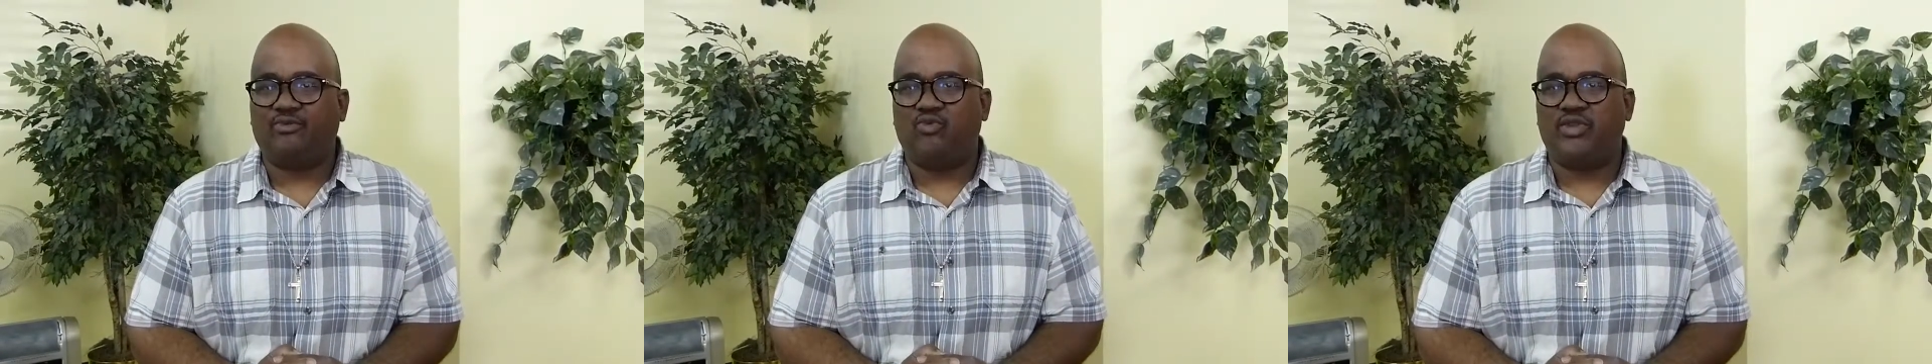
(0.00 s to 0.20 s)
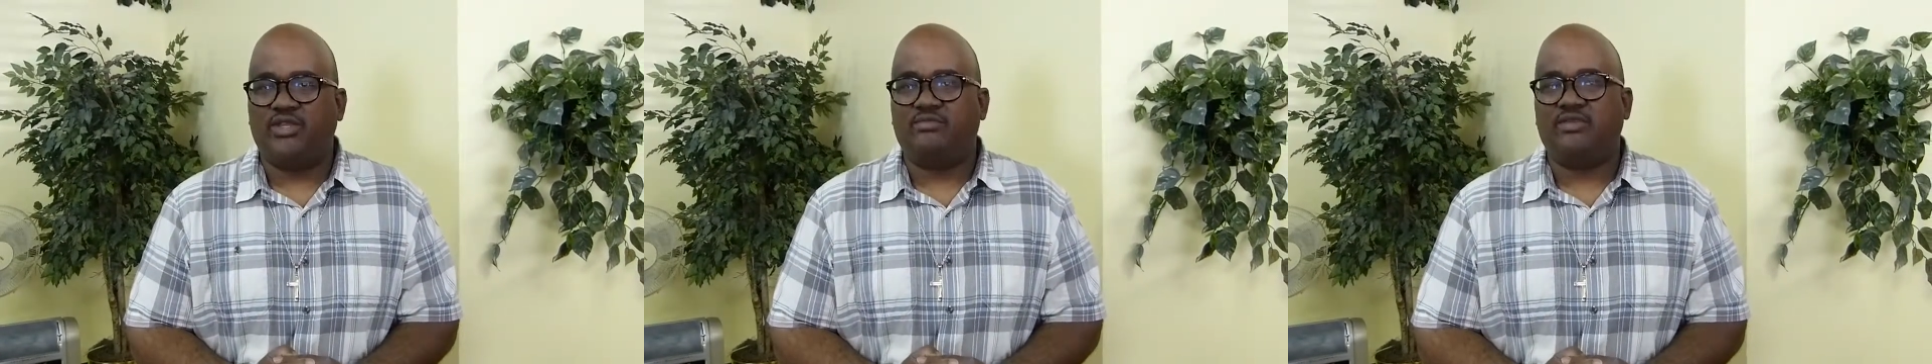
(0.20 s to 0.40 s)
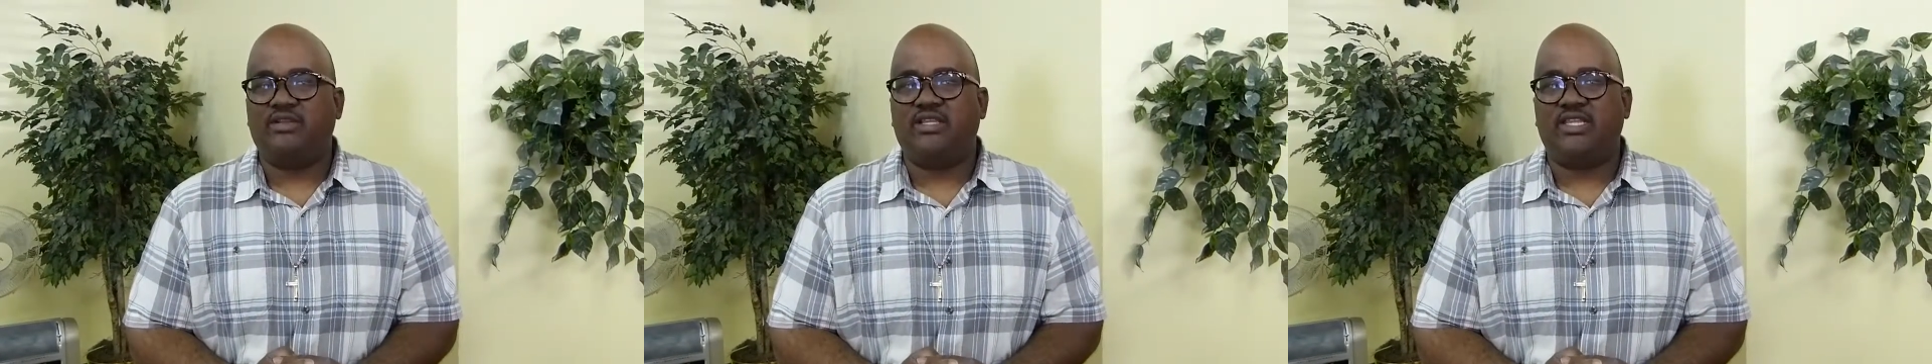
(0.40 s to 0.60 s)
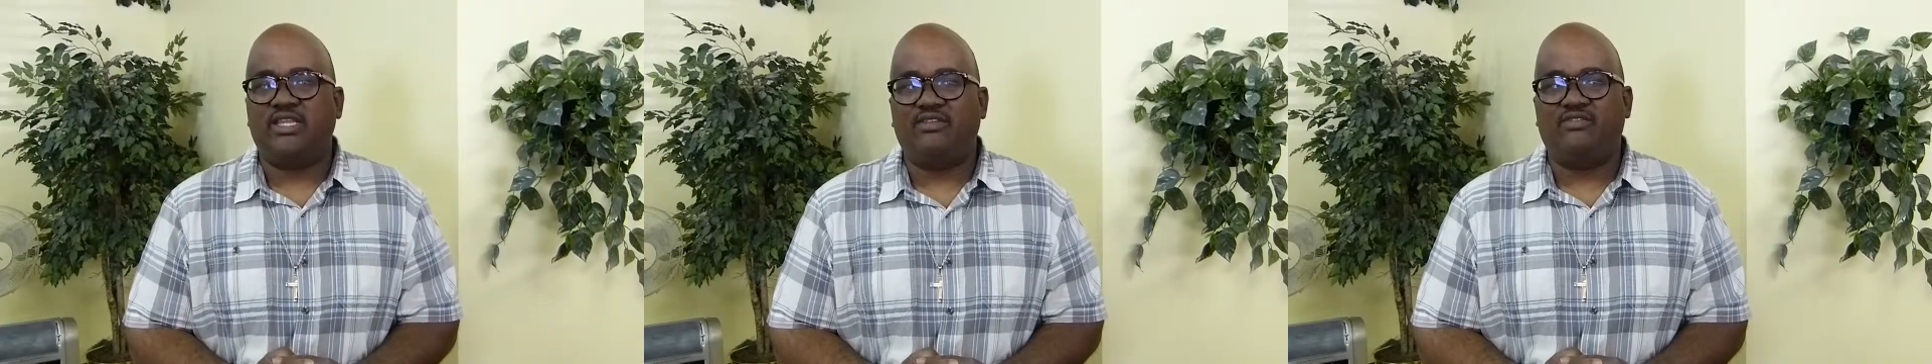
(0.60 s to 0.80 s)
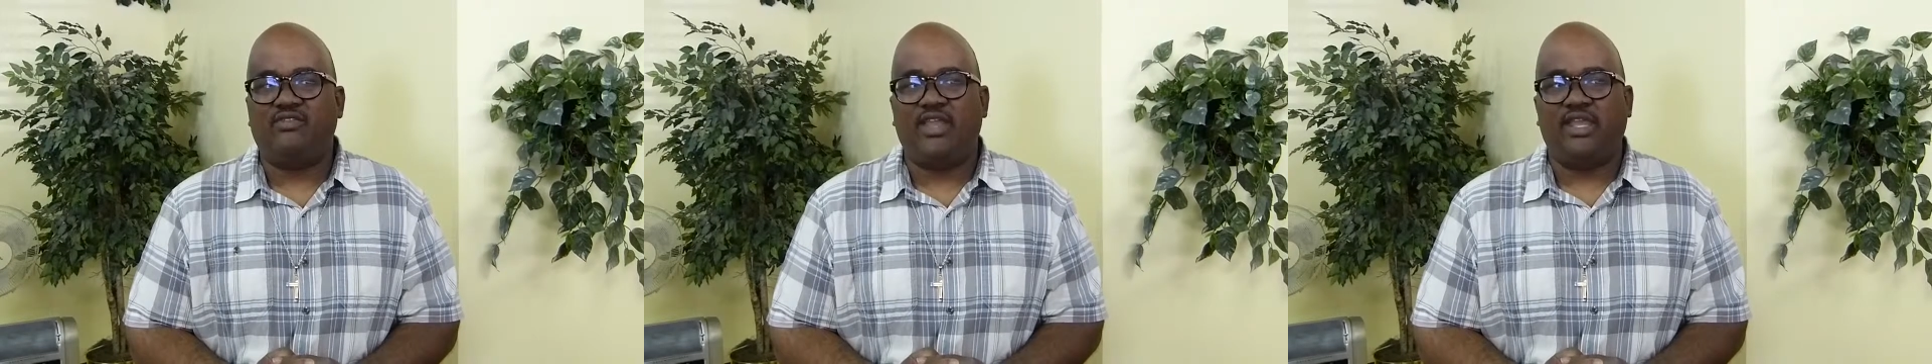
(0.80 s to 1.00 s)
We
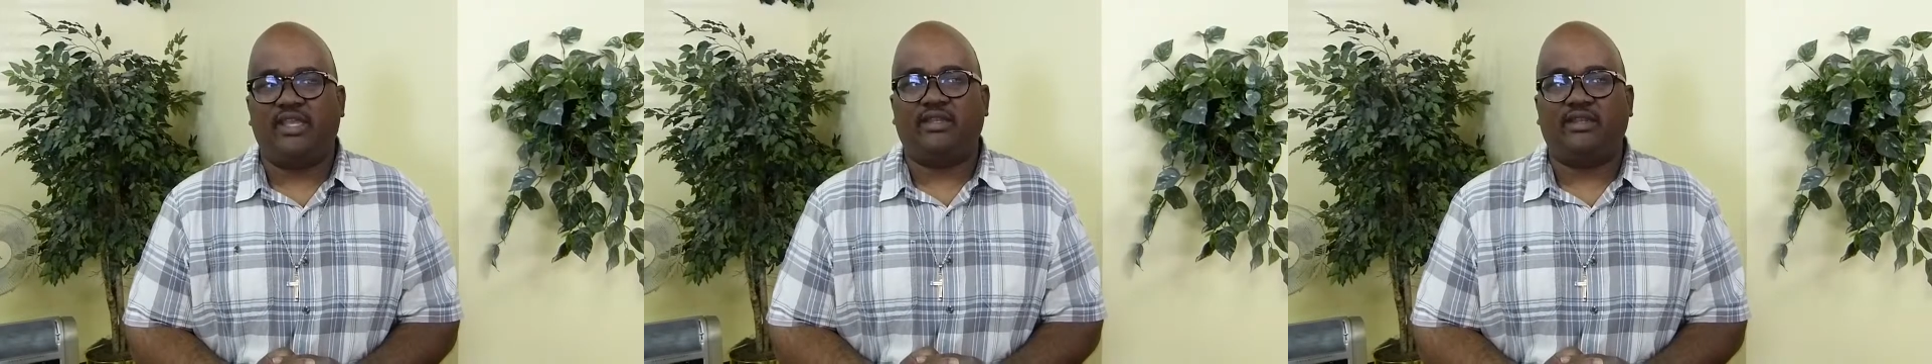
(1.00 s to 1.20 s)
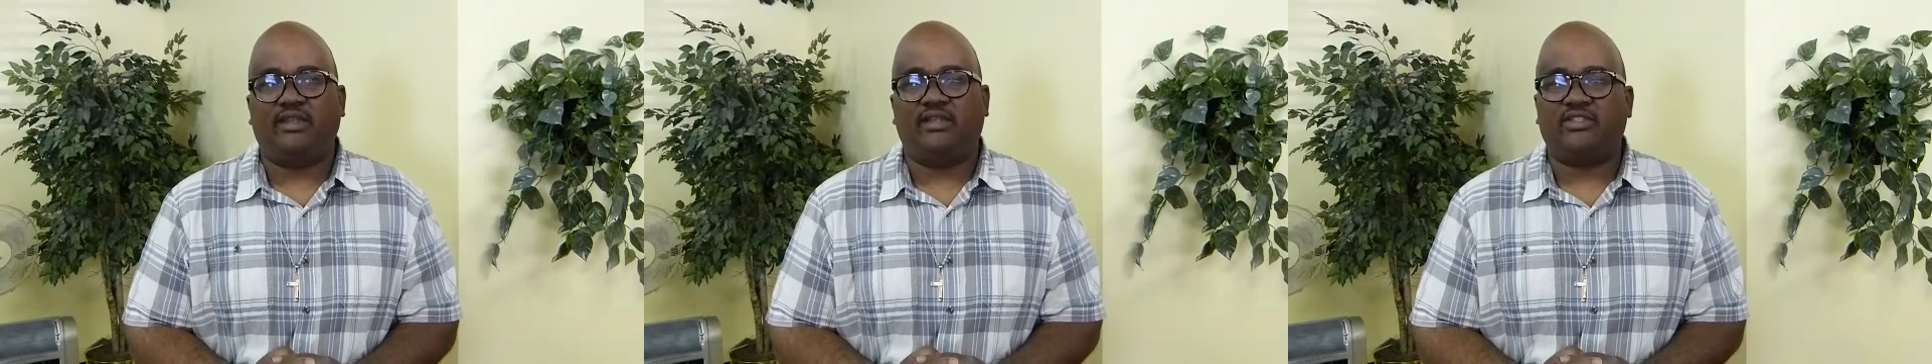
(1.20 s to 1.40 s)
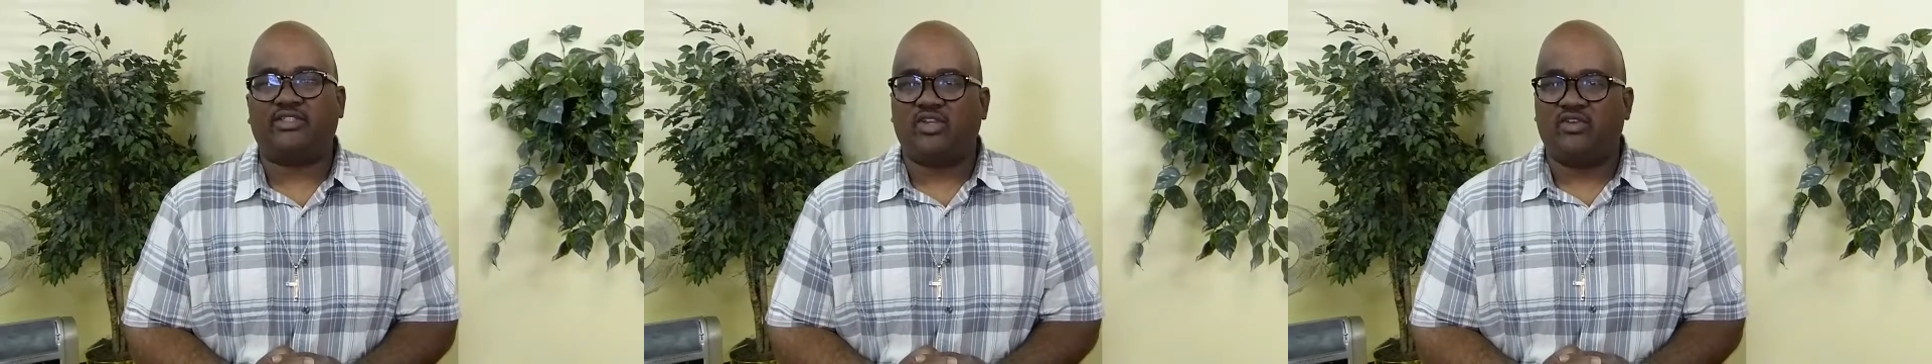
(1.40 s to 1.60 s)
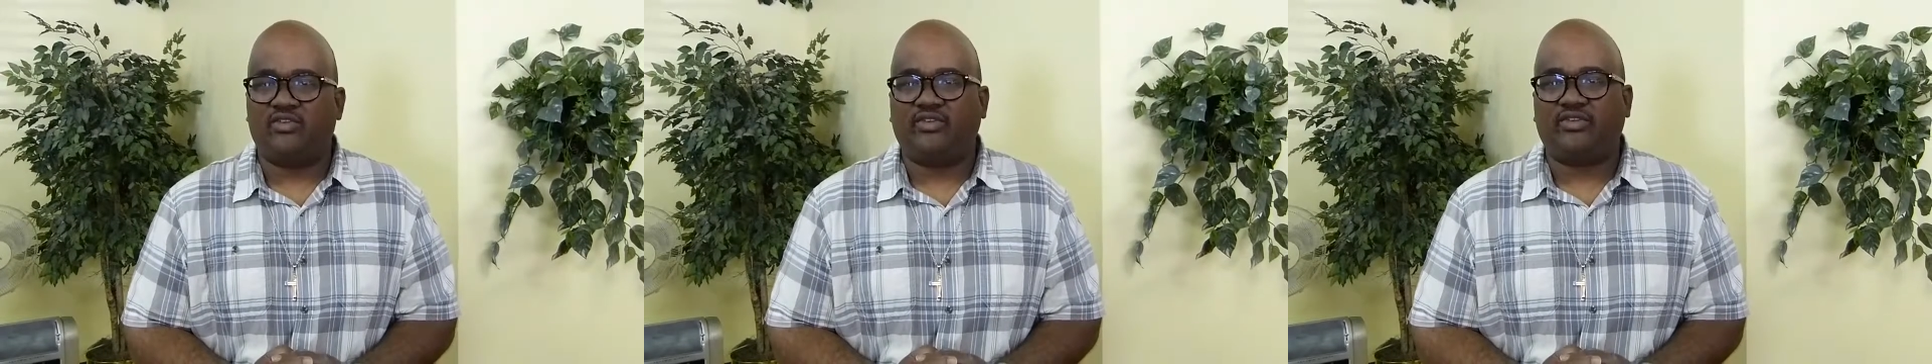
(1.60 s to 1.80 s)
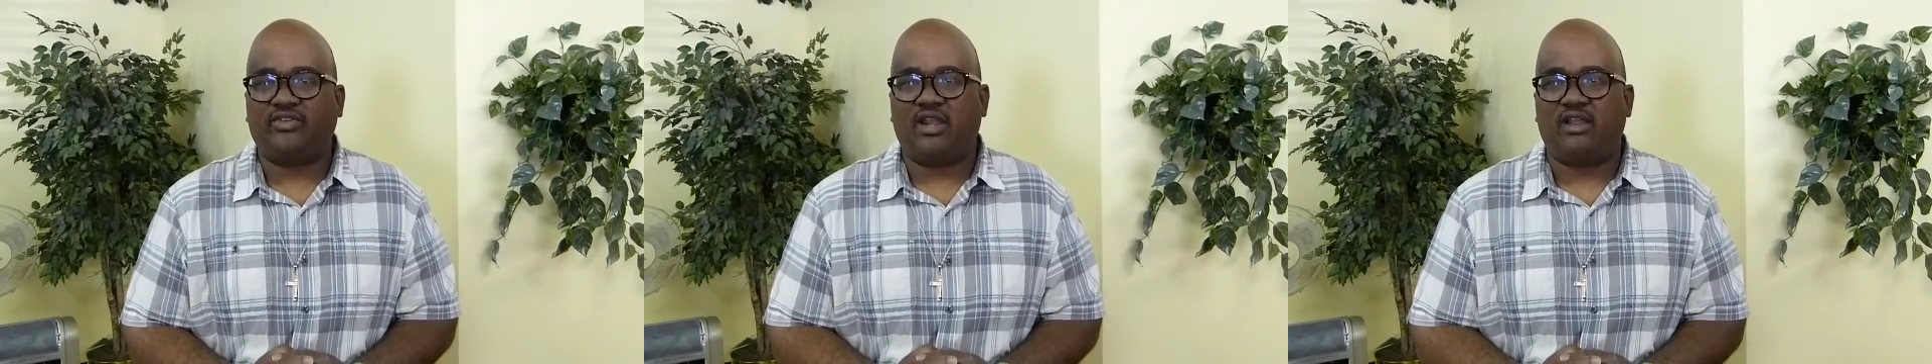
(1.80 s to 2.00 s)
believe in
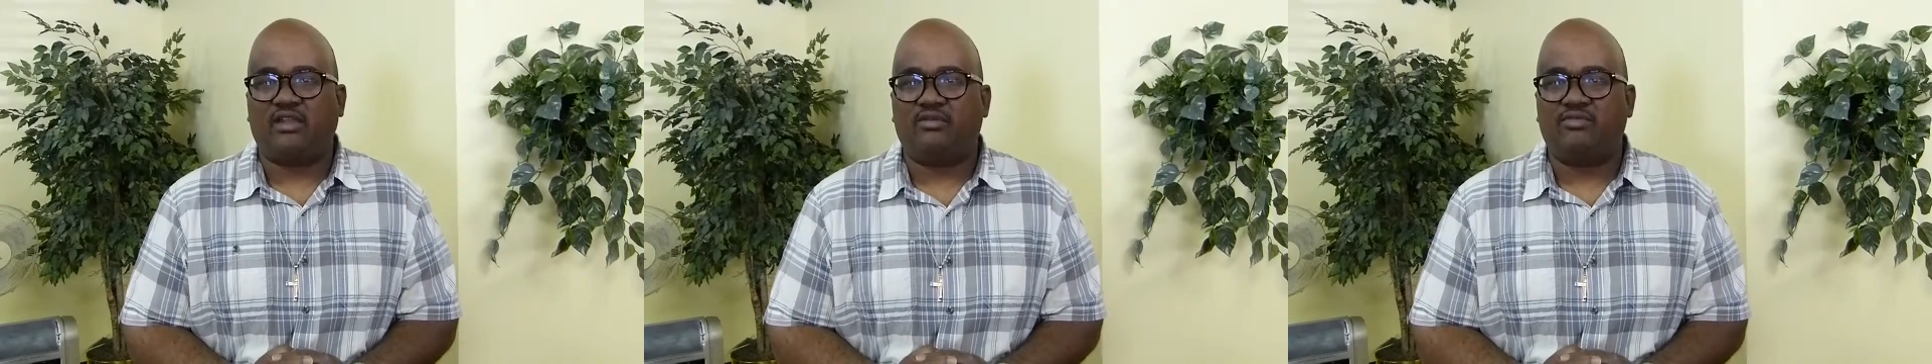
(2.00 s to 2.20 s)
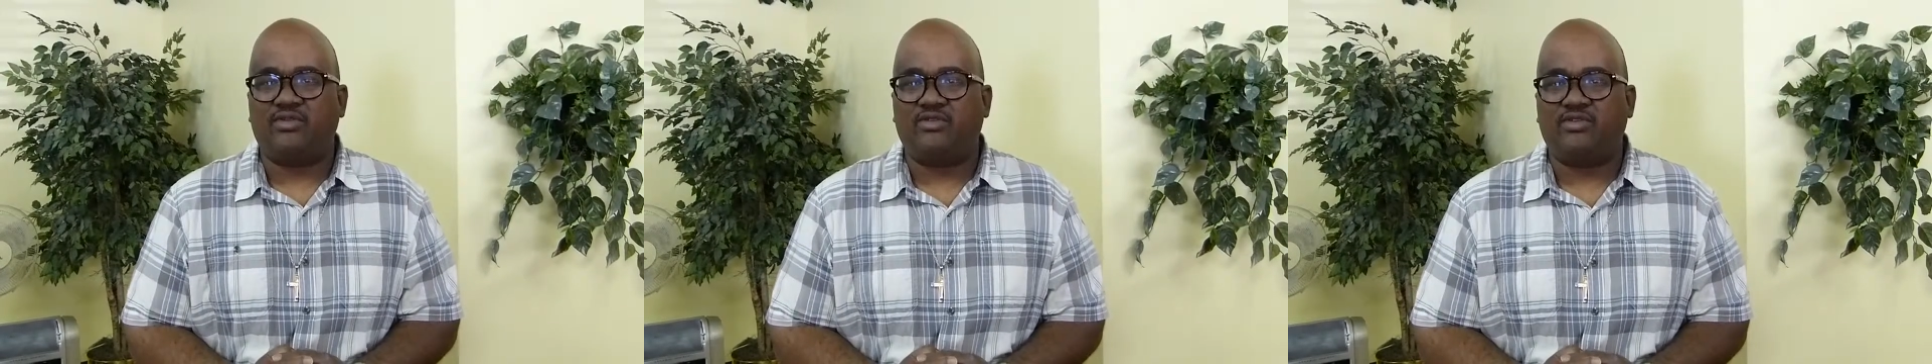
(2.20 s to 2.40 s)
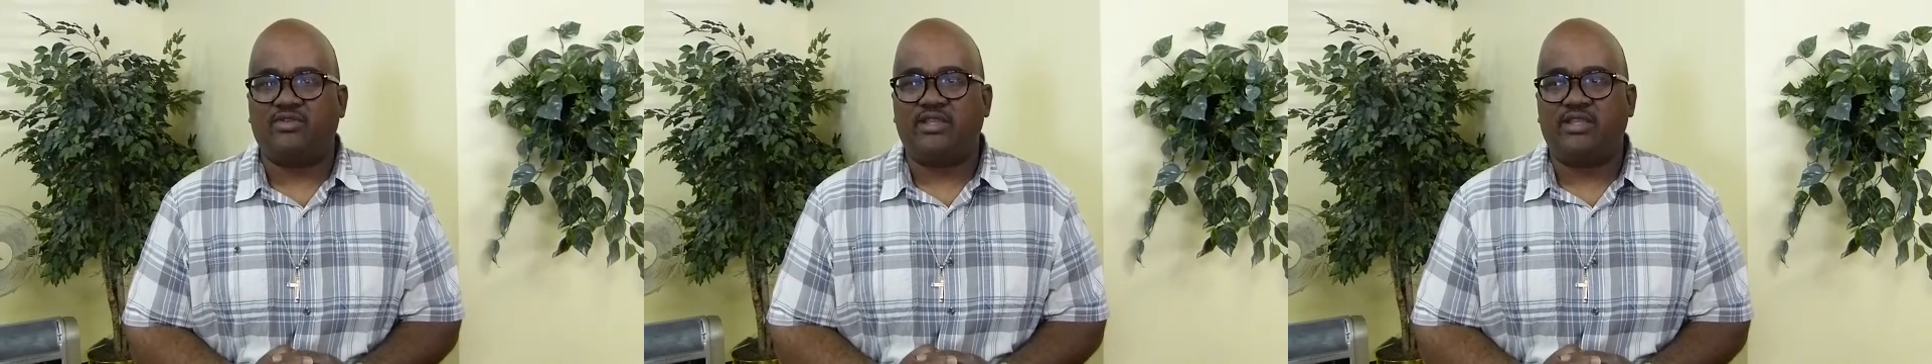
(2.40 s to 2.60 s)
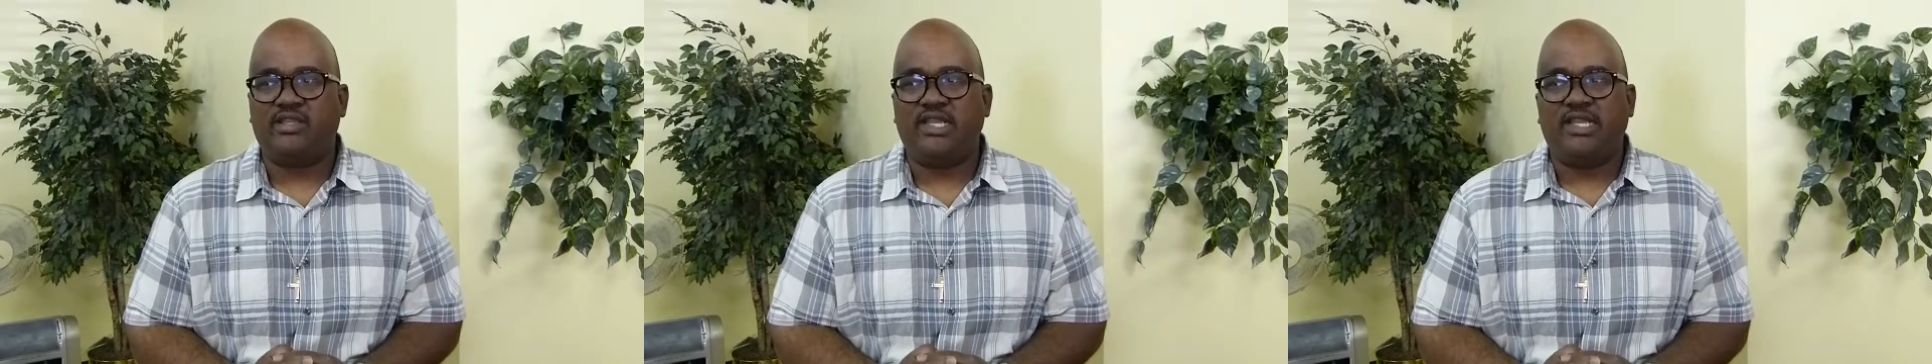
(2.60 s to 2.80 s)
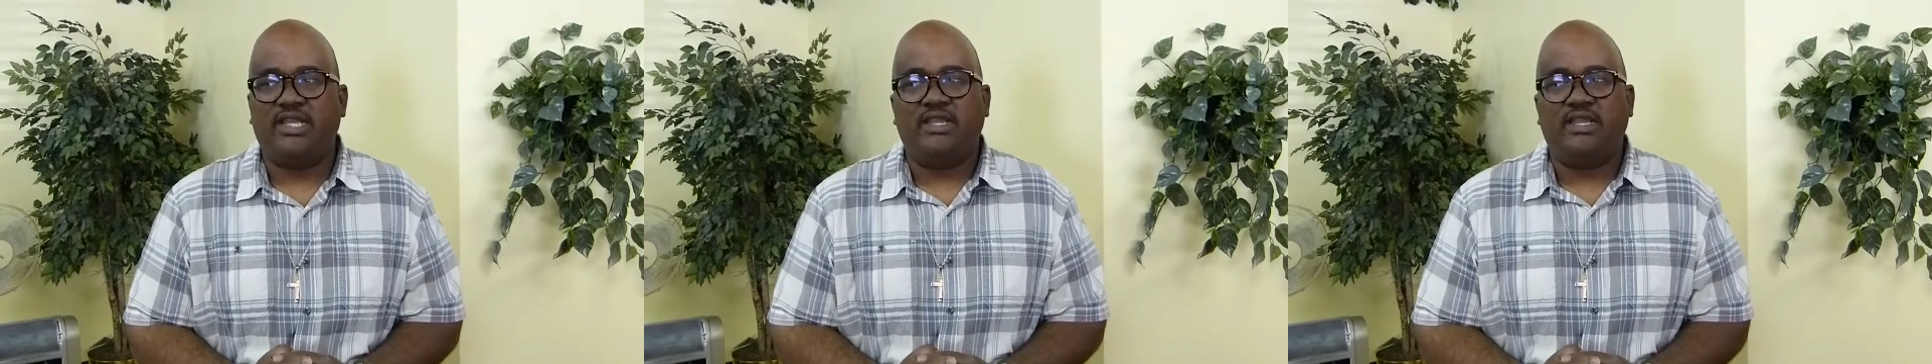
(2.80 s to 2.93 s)
service in our community.